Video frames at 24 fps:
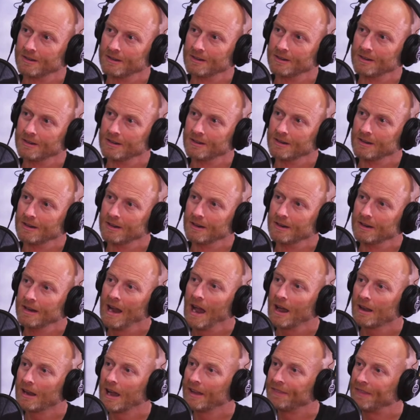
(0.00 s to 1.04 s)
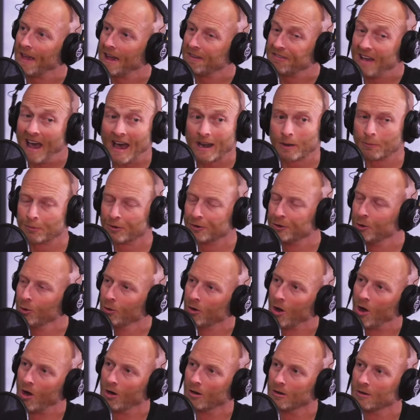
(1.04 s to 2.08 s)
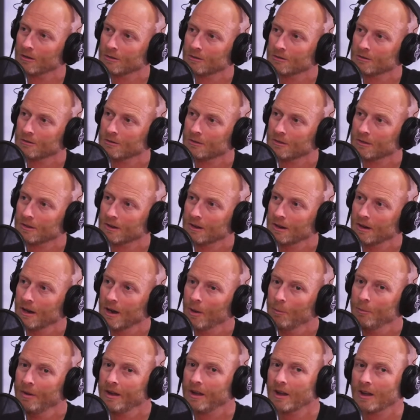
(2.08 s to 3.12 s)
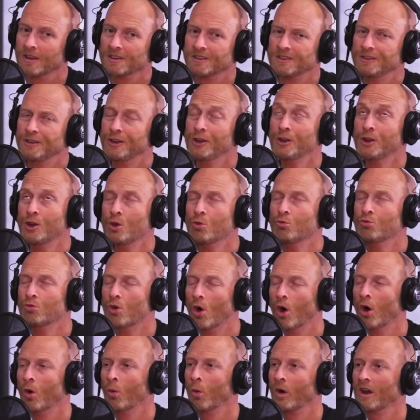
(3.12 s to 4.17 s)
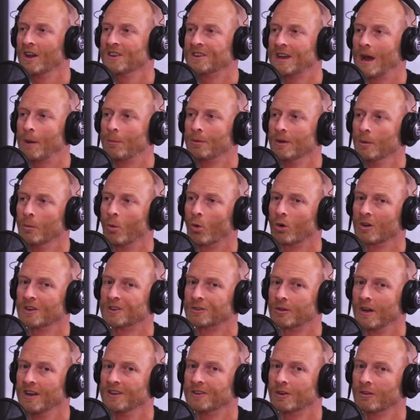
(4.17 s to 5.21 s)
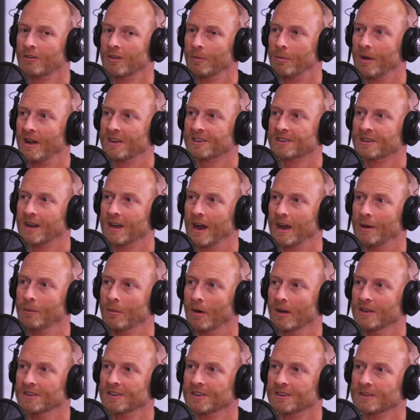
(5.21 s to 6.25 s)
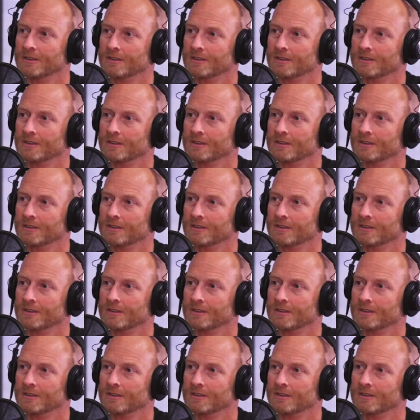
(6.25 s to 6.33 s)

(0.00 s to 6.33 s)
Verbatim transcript: Okay. Yeah, like they've had them for too long. Yes. Because do you know what has happened to mortgage rates over the past 9 months?